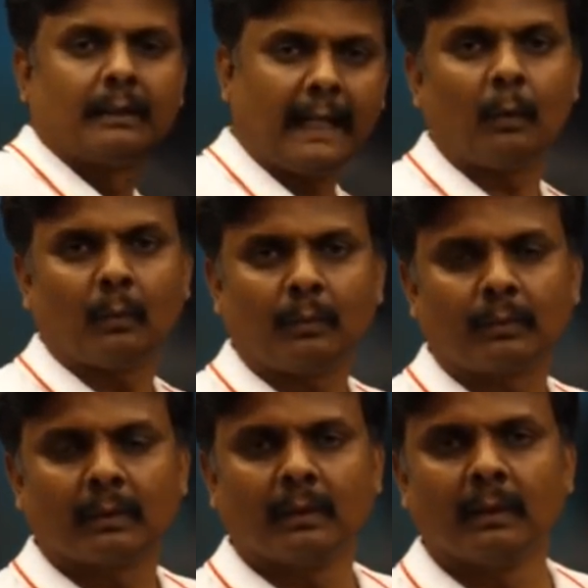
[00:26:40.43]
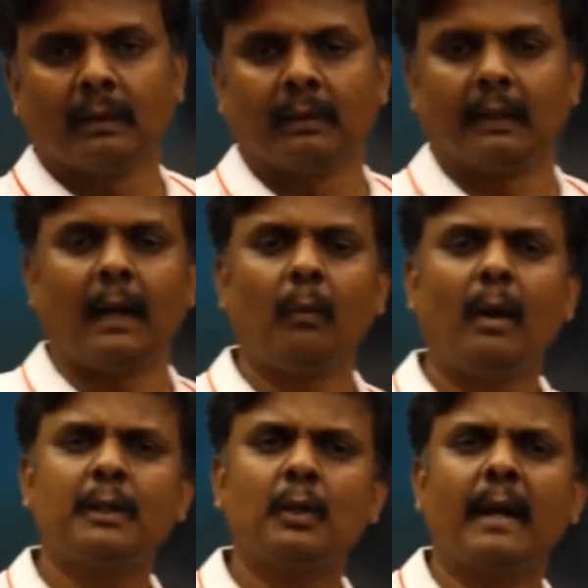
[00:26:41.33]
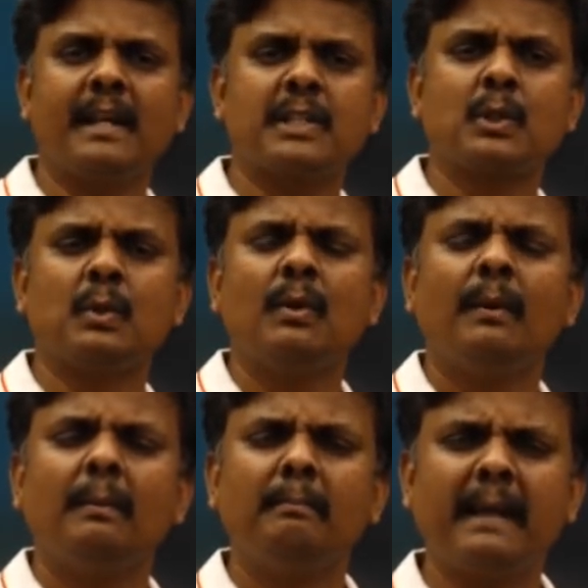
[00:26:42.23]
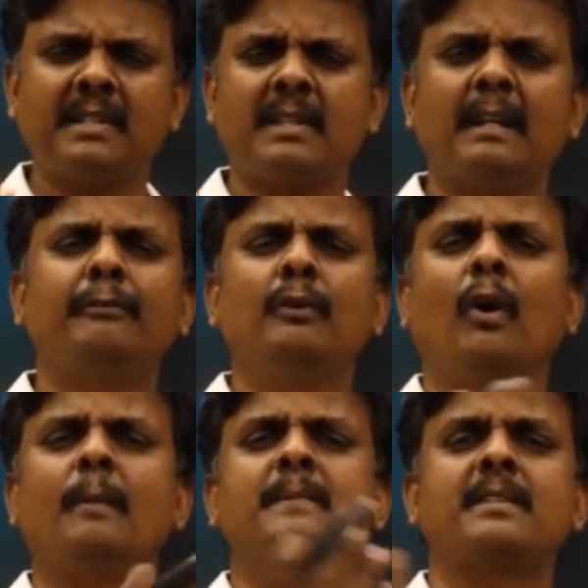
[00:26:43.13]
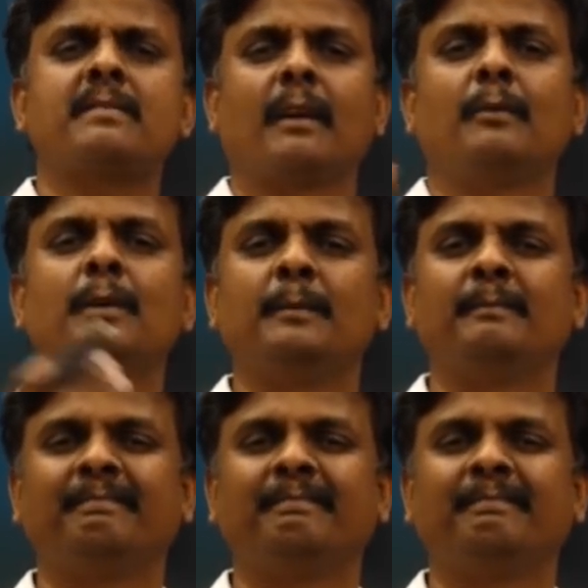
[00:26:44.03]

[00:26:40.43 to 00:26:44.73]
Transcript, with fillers: Now, I want you guys to mention a few objects around you.